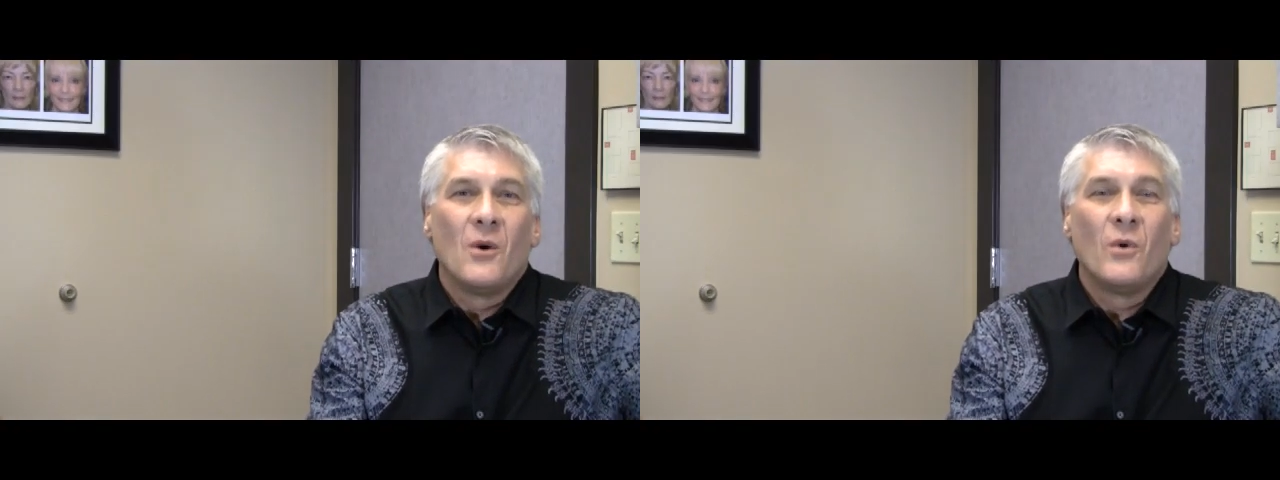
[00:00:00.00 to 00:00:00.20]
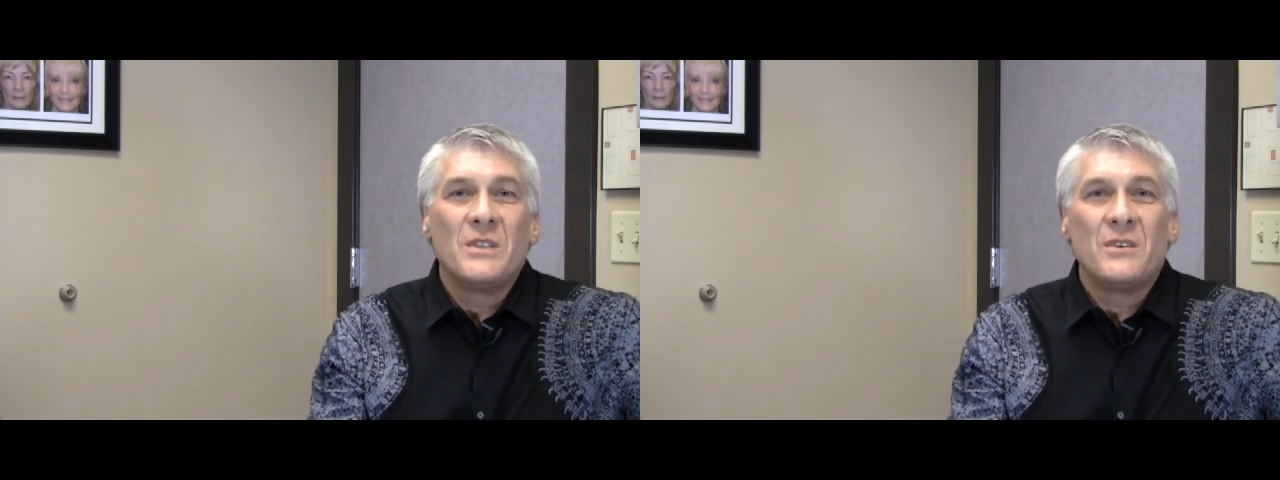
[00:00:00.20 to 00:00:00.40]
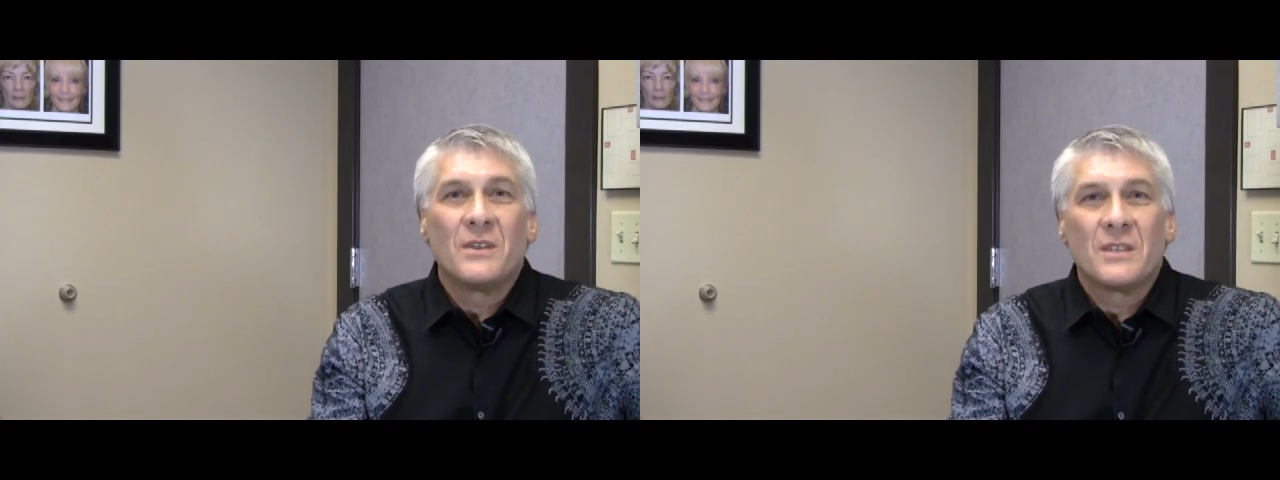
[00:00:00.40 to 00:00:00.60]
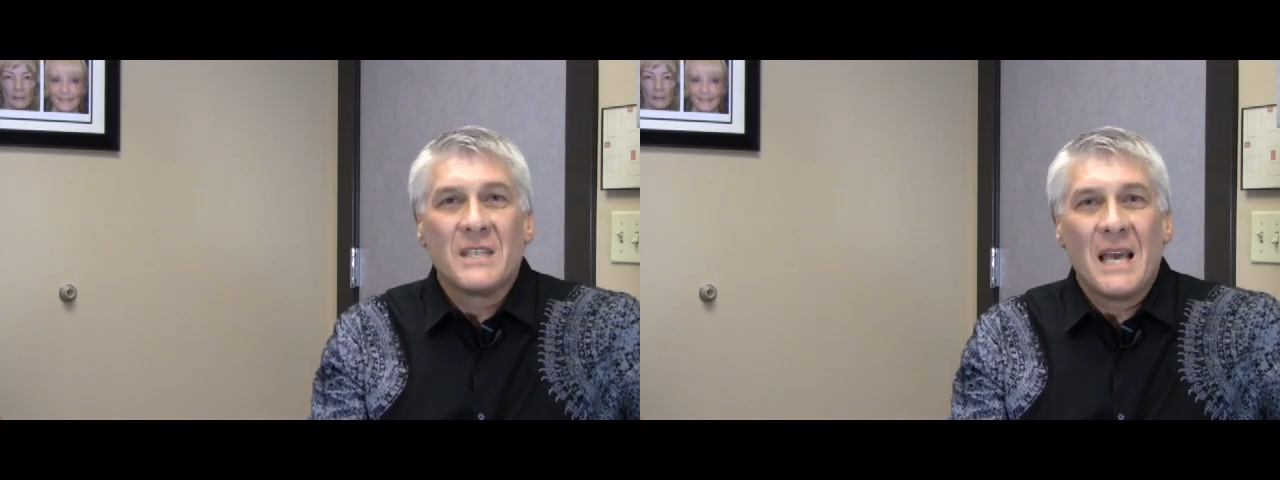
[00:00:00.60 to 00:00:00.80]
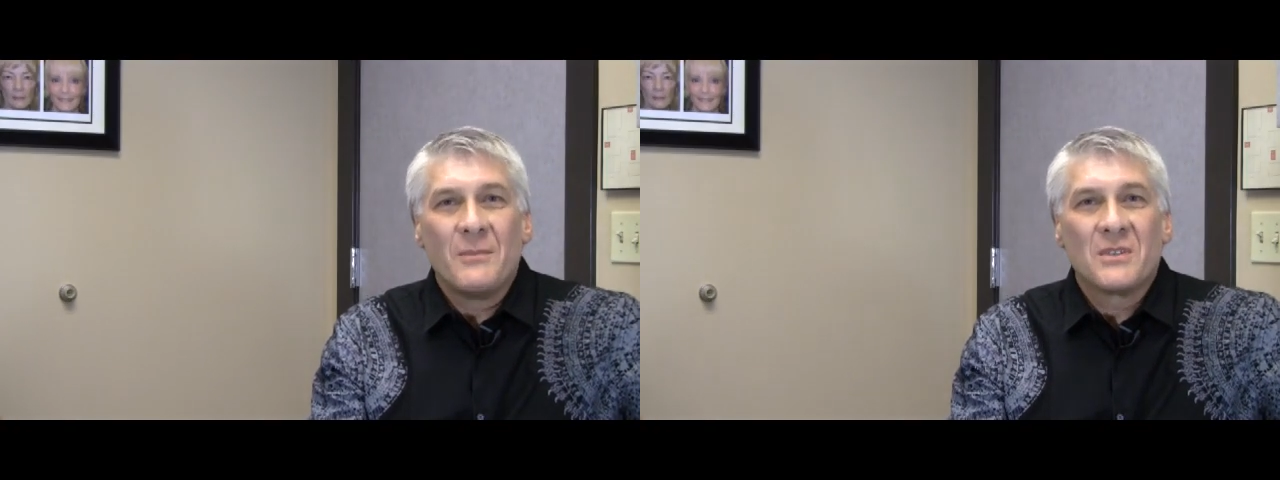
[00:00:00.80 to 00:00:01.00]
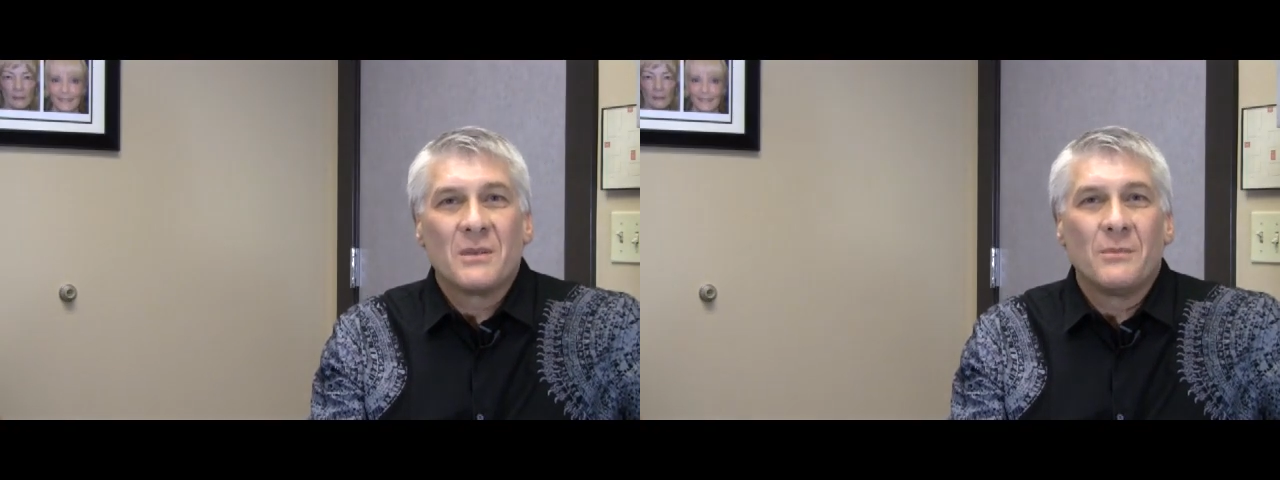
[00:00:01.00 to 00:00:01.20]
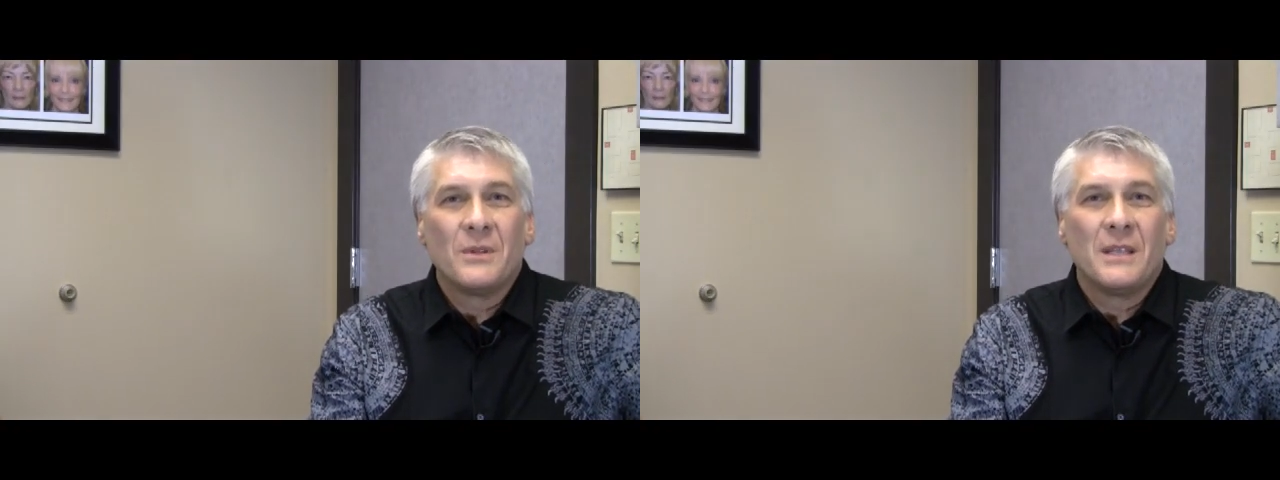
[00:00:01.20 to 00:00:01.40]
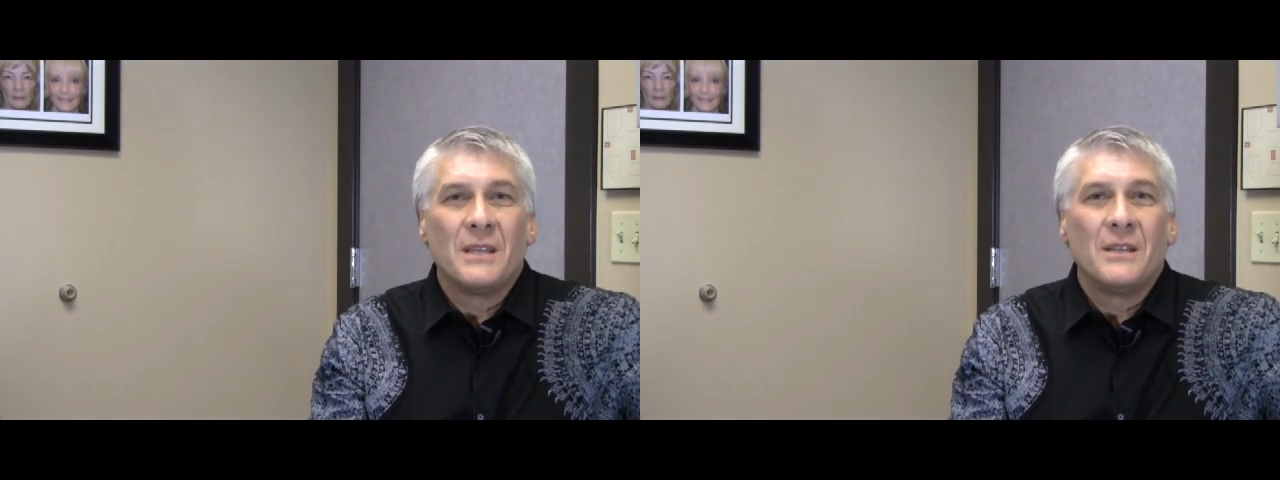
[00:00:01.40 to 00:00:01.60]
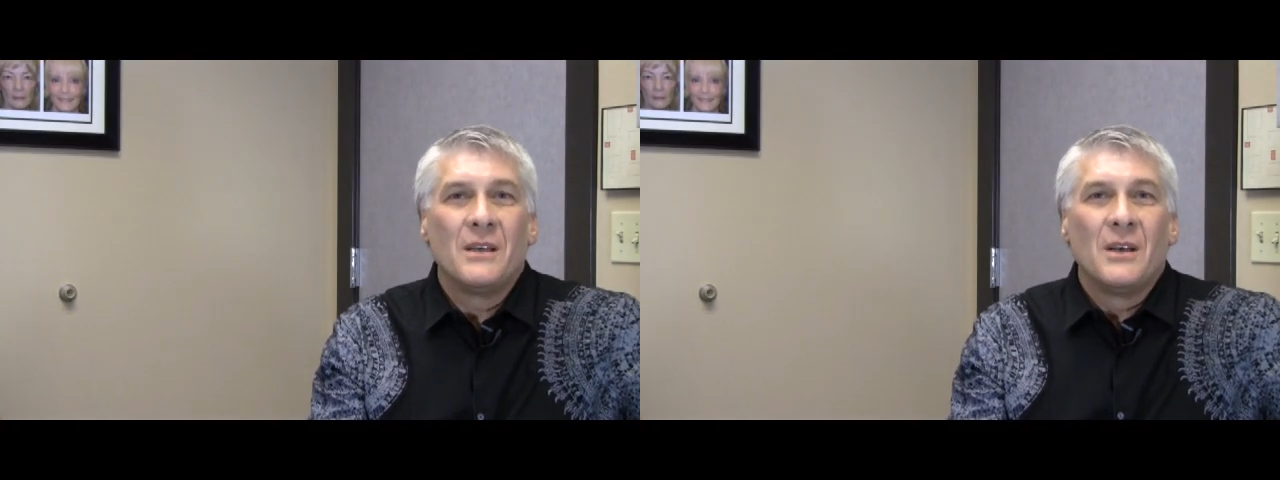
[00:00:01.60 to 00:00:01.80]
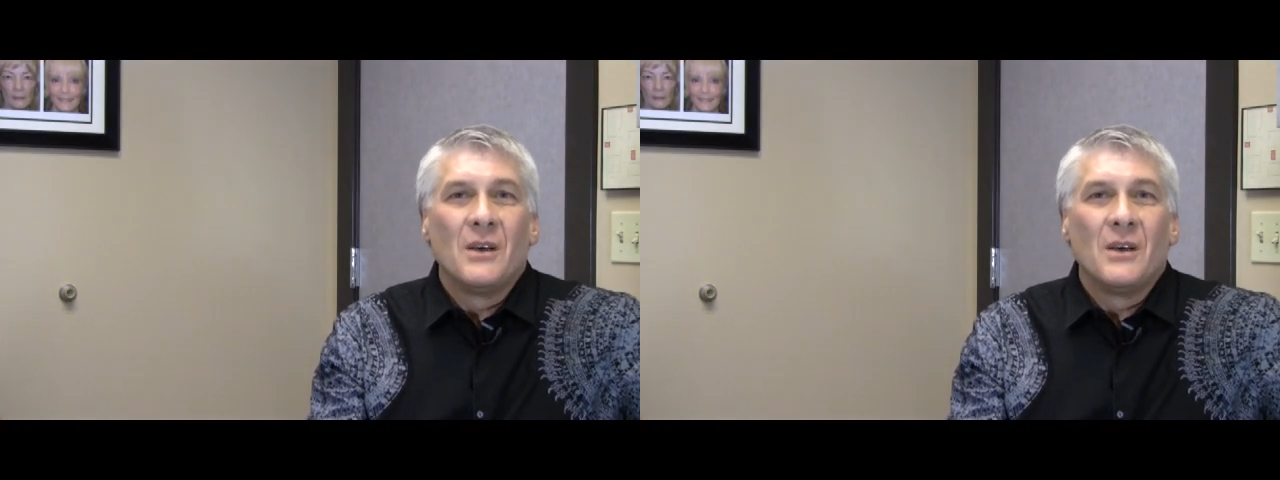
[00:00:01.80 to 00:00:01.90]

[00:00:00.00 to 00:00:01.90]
Once your exam is completed,